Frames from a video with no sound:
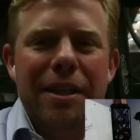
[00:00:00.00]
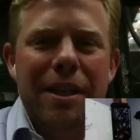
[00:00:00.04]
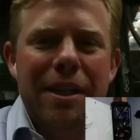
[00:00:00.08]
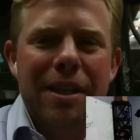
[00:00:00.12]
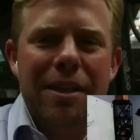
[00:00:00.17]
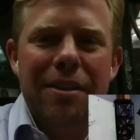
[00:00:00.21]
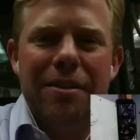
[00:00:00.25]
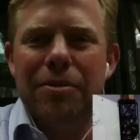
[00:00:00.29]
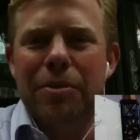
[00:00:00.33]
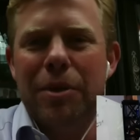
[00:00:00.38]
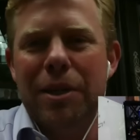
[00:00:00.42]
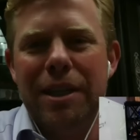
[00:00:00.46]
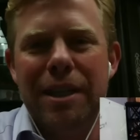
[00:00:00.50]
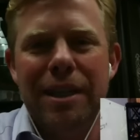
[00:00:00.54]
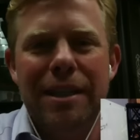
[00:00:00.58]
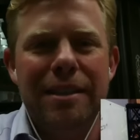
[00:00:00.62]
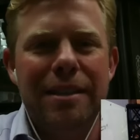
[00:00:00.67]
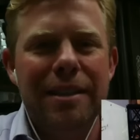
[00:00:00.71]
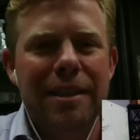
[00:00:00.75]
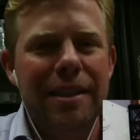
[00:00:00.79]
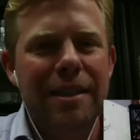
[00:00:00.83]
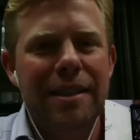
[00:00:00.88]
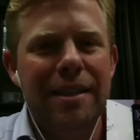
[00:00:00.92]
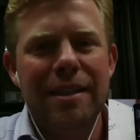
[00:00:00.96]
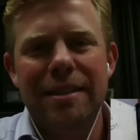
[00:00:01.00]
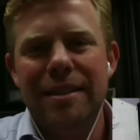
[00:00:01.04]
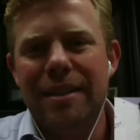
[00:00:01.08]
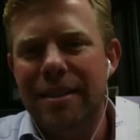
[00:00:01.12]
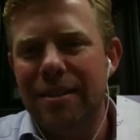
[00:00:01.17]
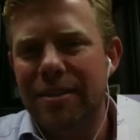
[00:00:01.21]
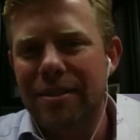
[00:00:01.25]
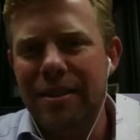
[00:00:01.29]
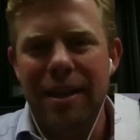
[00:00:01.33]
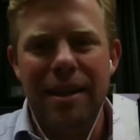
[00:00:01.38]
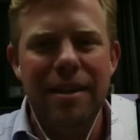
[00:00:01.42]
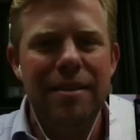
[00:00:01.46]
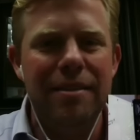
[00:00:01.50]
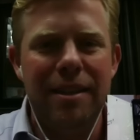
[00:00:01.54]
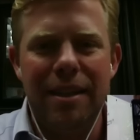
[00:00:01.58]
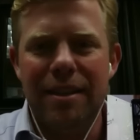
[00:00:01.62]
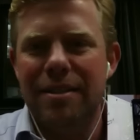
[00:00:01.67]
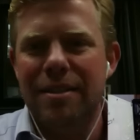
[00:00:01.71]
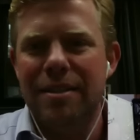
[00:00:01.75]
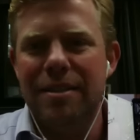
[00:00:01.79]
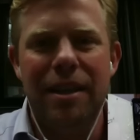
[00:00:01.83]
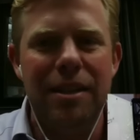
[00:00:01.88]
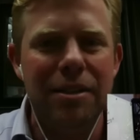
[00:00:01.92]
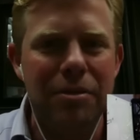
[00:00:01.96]
the year, and what he did. I said, "Okay,
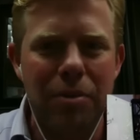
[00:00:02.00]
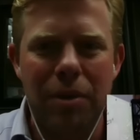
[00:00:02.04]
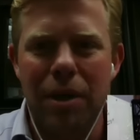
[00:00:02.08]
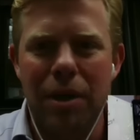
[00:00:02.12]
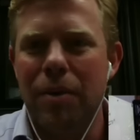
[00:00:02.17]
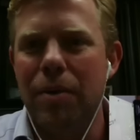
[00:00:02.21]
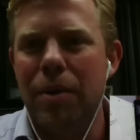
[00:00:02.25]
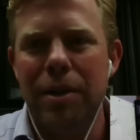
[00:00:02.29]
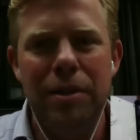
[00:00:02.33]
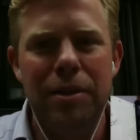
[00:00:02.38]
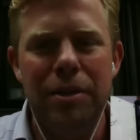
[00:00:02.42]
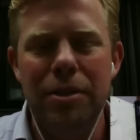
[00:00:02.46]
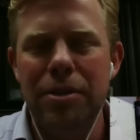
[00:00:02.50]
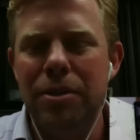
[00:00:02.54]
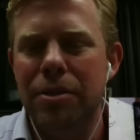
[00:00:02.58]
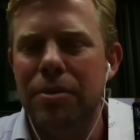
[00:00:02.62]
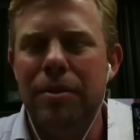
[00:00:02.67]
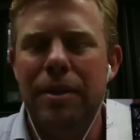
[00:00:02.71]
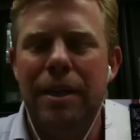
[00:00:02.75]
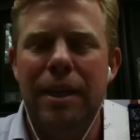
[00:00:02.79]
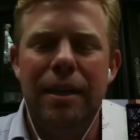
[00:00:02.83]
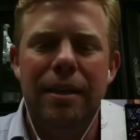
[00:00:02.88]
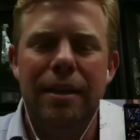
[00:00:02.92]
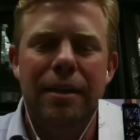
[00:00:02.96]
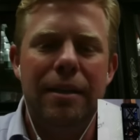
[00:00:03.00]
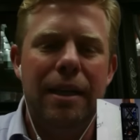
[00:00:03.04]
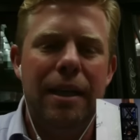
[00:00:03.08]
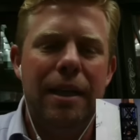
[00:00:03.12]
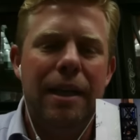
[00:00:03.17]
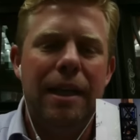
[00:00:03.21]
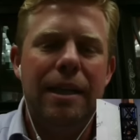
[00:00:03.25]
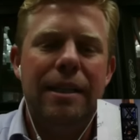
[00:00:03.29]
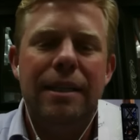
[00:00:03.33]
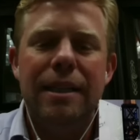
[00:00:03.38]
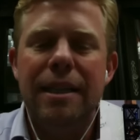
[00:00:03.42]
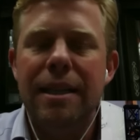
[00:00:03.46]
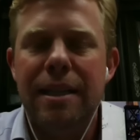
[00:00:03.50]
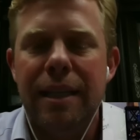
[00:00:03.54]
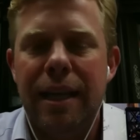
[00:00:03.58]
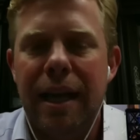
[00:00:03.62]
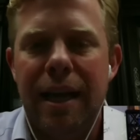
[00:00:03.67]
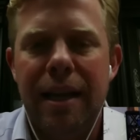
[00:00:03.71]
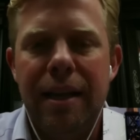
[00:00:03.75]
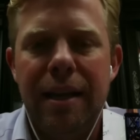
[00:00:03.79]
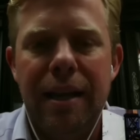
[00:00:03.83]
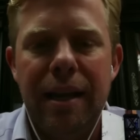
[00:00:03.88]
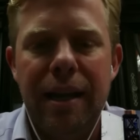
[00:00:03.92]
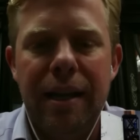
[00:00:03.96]
that's what I want to do." And I did
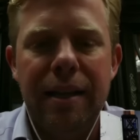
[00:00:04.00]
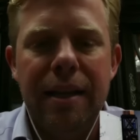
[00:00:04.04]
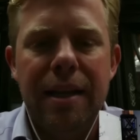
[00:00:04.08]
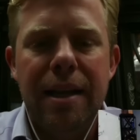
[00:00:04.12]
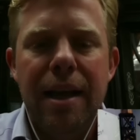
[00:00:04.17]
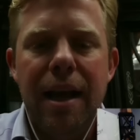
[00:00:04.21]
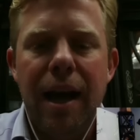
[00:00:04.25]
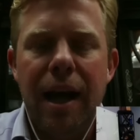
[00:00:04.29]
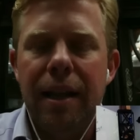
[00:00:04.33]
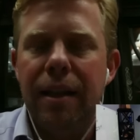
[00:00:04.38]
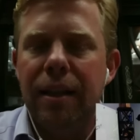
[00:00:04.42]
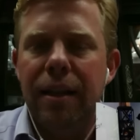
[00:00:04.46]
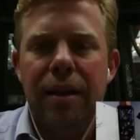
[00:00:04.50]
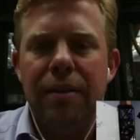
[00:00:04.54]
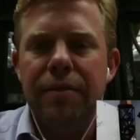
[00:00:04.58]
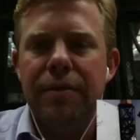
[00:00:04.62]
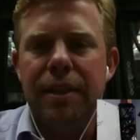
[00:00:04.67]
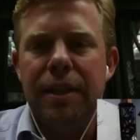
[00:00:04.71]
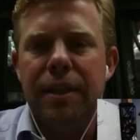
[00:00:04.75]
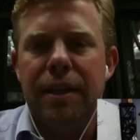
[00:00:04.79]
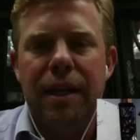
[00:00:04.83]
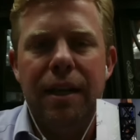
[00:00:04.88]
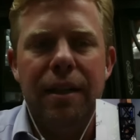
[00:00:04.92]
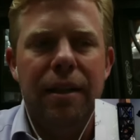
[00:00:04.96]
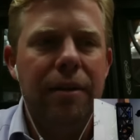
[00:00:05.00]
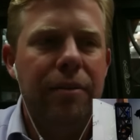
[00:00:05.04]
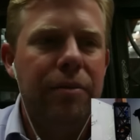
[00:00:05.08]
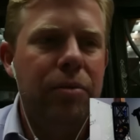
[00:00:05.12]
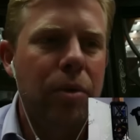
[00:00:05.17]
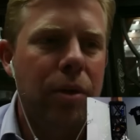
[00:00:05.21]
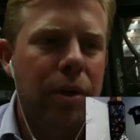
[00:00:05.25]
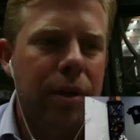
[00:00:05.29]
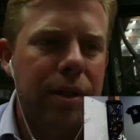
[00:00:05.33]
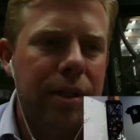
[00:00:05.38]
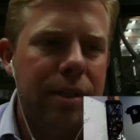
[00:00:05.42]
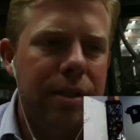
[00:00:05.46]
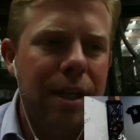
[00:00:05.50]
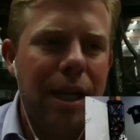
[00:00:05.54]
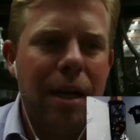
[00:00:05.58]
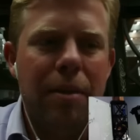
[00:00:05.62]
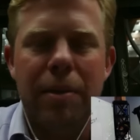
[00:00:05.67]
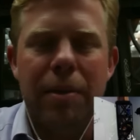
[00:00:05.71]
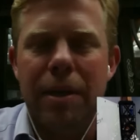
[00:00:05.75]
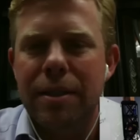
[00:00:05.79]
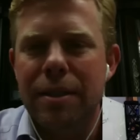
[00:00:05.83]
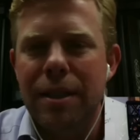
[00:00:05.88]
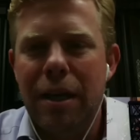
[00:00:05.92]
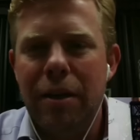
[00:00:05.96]
that. And I loved it. I loved working
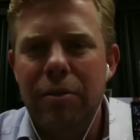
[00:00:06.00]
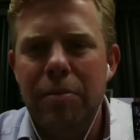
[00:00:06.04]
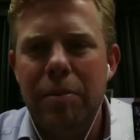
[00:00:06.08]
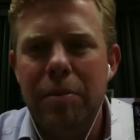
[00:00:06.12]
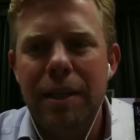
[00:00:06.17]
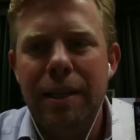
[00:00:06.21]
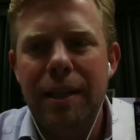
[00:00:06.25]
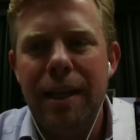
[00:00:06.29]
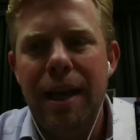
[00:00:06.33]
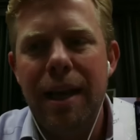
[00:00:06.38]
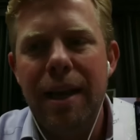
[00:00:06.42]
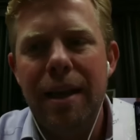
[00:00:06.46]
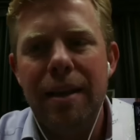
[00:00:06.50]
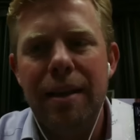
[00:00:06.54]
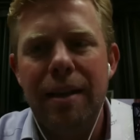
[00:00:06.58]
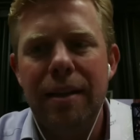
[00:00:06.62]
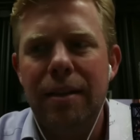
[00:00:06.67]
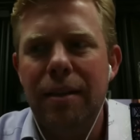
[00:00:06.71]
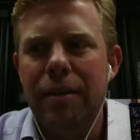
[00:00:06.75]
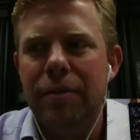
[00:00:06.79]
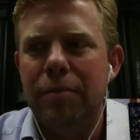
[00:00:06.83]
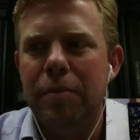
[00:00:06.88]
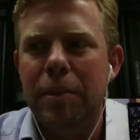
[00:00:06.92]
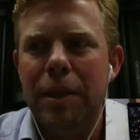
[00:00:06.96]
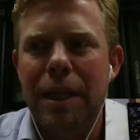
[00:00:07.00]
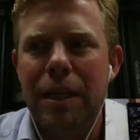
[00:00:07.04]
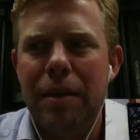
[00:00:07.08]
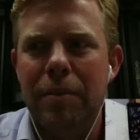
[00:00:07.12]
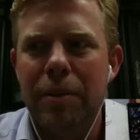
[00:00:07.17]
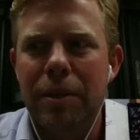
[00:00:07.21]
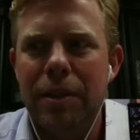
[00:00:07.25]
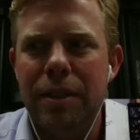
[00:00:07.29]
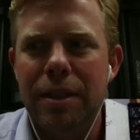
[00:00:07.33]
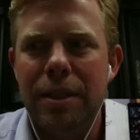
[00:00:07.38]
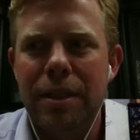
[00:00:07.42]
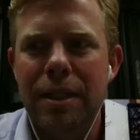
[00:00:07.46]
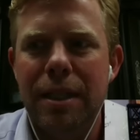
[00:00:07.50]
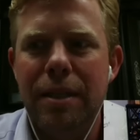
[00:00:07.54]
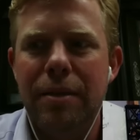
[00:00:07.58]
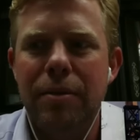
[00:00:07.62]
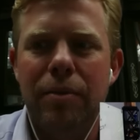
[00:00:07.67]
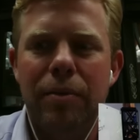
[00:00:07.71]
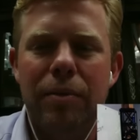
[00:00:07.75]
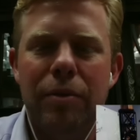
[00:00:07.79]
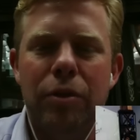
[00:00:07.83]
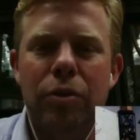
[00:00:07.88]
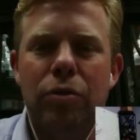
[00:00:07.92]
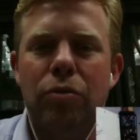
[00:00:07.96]
side by side with my dad. I loved being able to see
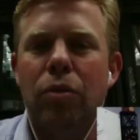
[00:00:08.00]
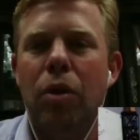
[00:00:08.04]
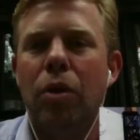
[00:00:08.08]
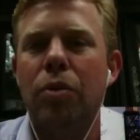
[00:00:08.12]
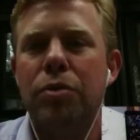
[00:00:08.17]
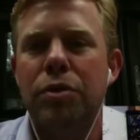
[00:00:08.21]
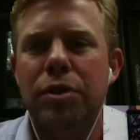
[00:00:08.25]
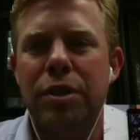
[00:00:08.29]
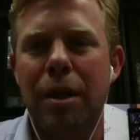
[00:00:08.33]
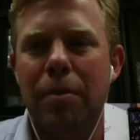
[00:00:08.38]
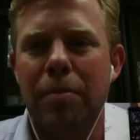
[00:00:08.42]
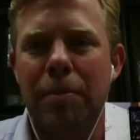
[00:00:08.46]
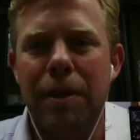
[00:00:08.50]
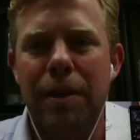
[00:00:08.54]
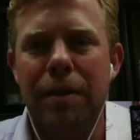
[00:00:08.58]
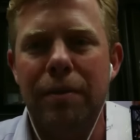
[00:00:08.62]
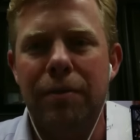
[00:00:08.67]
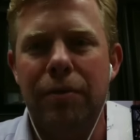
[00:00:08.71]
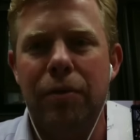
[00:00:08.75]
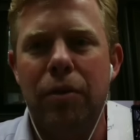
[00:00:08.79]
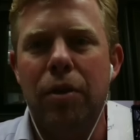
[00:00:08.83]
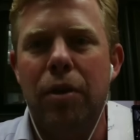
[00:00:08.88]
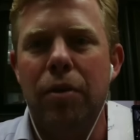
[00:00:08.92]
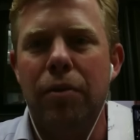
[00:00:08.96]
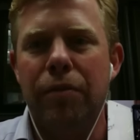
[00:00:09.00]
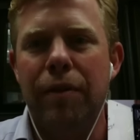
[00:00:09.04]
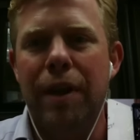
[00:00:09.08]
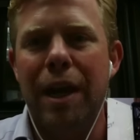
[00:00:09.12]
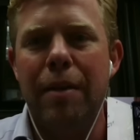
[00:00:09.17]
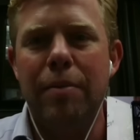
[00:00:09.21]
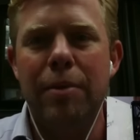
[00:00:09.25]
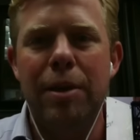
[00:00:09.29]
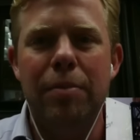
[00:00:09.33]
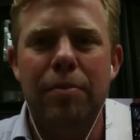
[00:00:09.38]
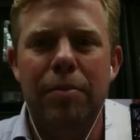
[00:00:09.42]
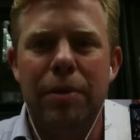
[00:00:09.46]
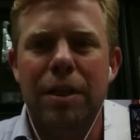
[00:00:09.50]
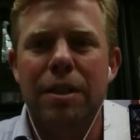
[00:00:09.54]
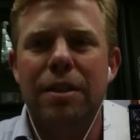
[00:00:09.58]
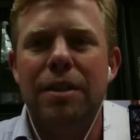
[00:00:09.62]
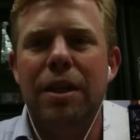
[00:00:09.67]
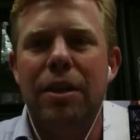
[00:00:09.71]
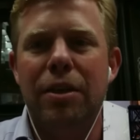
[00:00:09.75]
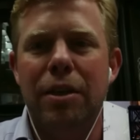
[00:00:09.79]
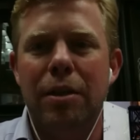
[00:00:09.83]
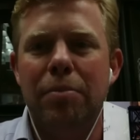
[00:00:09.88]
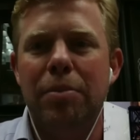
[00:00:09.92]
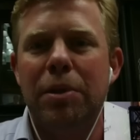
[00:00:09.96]
and grow something for our family,
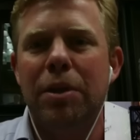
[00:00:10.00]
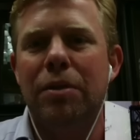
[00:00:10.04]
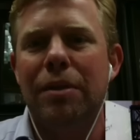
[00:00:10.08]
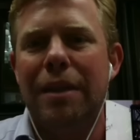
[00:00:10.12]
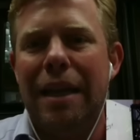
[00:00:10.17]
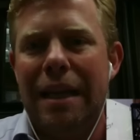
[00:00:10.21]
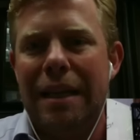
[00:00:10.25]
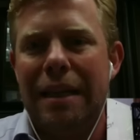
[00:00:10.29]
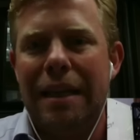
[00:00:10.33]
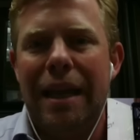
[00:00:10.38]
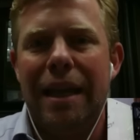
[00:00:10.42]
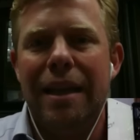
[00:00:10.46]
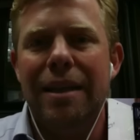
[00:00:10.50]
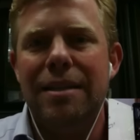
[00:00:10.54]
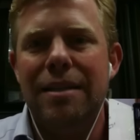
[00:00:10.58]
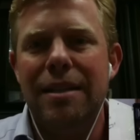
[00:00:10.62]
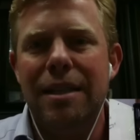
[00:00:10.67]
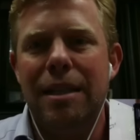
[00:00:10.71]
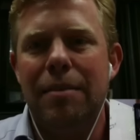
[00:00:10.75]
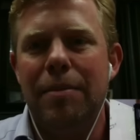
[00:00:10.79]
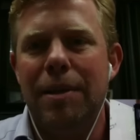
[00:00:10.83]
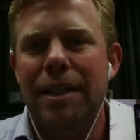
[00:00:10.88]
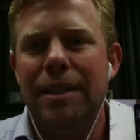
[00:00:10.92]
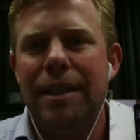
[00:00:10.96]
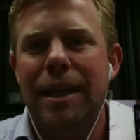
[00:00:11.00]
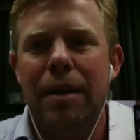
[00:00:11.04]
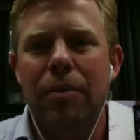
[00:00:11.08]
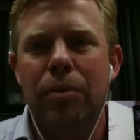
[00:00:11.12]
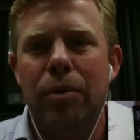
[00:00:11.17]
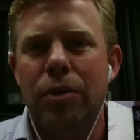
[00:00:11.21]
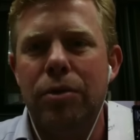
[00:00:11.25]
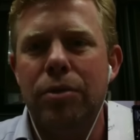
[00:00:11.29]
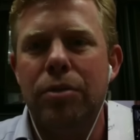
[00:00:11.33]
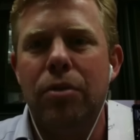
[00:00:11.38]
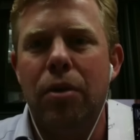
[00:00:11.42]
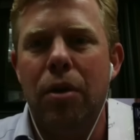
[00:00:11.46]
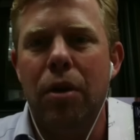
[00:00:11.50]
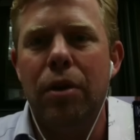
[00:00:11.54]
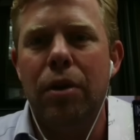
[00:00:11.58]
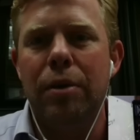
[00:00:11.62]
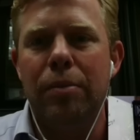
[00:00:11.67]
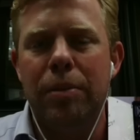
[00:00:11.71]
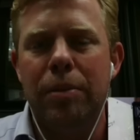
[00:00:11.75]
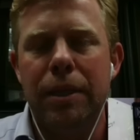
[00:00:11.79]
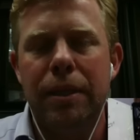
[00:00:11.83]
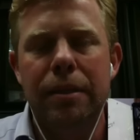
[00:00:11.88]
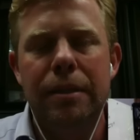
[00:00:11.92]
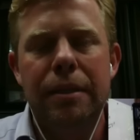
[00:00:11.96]
continue to build that legacy that my dad worked so hard
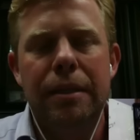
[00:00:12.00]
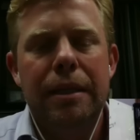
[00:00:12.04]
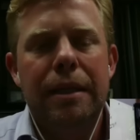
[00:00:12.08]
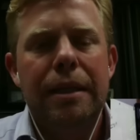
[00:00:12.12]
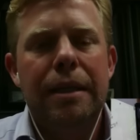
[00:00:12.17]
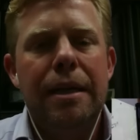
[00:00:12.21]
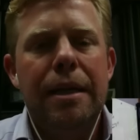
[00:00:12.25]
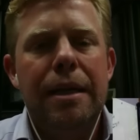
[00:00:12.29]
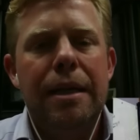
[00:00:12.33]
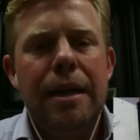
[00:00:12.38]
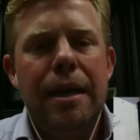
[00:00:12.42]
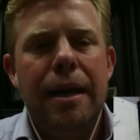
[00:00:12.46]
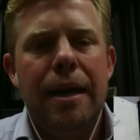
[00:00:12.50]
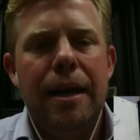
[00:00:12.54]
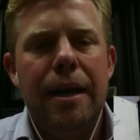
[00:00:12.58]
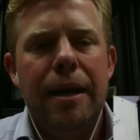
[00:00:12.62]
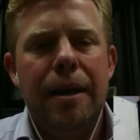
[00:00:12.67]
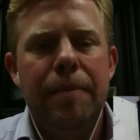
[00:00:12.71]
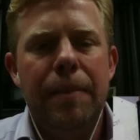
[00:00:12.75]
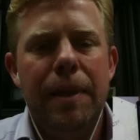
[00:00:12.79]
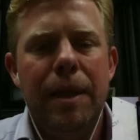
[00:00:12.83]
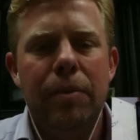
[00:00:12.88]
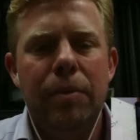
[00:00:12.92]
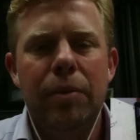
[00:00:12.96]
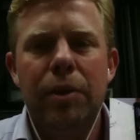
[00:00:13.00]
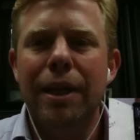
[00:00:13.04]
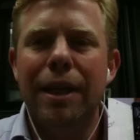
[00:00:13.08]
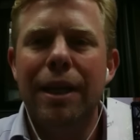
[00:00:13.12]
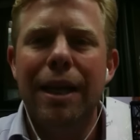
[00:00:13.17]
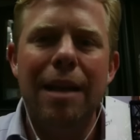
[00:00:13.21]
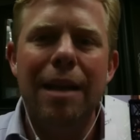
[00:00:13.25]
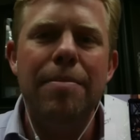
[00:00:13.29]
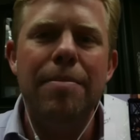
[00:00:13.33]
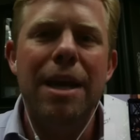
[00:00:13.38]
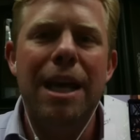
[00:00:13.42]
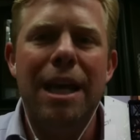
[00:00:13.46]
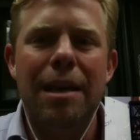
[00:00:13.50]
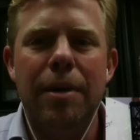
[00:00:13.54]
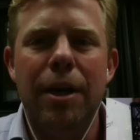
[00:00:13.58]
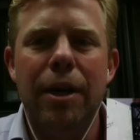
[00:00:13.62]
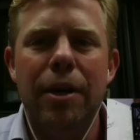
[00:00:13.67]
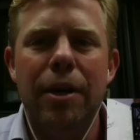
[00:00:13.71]
to build, and really kind of make it